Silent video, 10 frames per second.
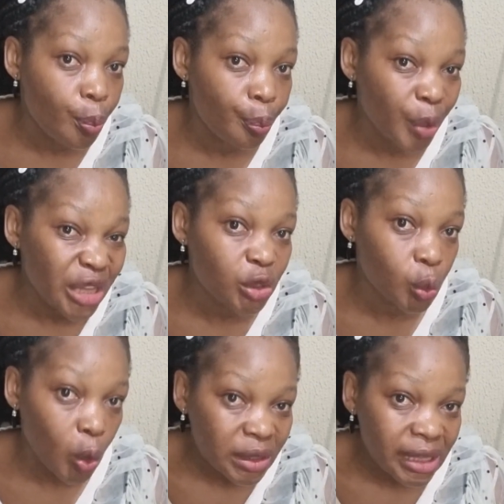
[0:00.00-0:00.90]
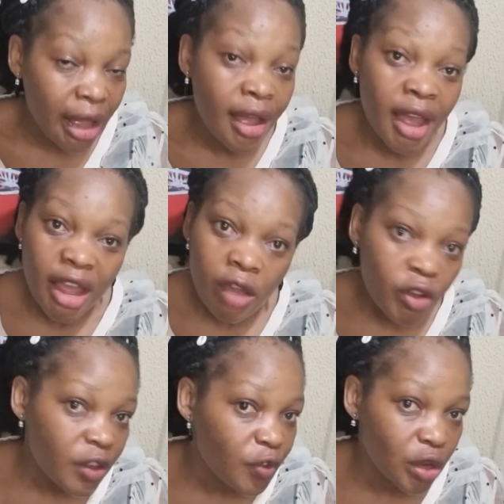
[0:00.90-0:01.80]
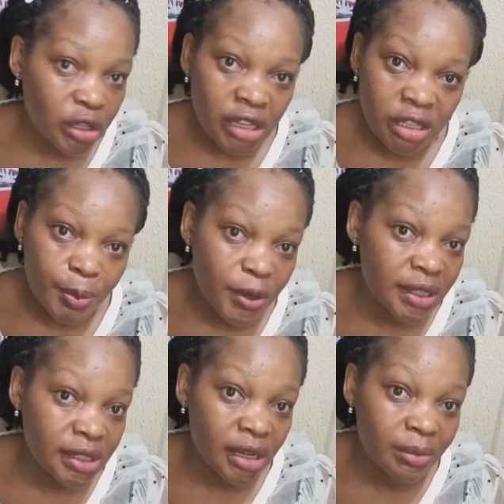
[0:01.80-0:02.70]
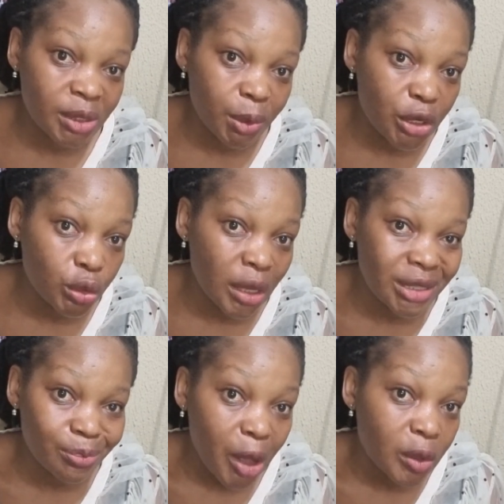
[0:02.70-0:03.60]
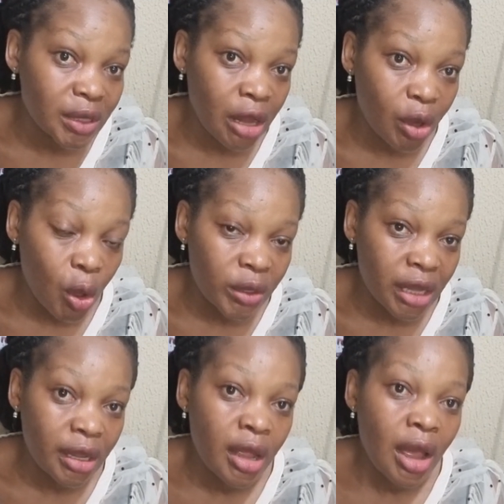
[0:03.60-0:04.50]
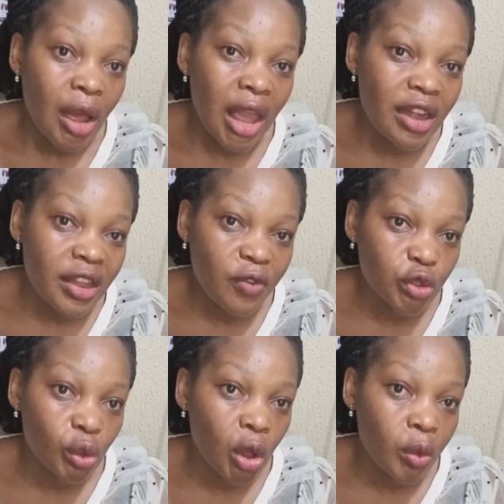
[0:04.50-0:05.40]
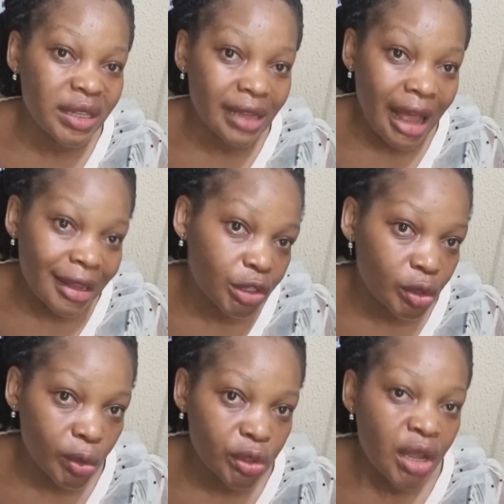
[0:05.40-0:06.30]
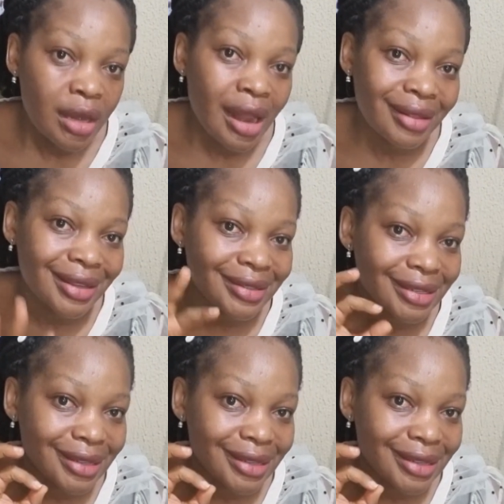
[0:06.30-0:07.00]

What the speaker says: bed water. Even if you're not experiencing a spiritual spouse and all that, endeavor to always add salt. Now, this is